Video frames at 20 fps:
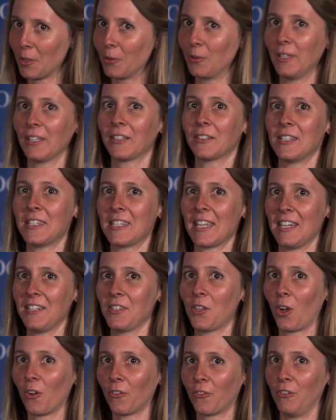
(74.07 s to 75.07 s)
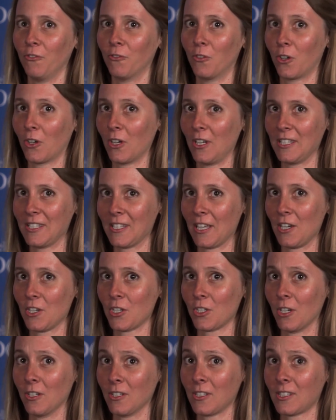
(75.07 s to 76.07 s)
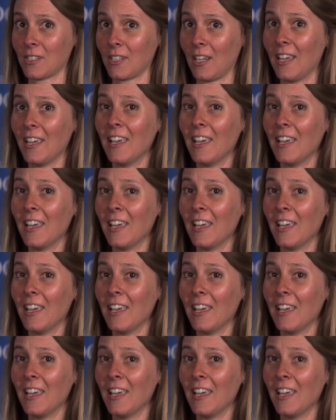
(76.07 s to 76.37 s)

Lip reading: only contain dolphin vocalizations.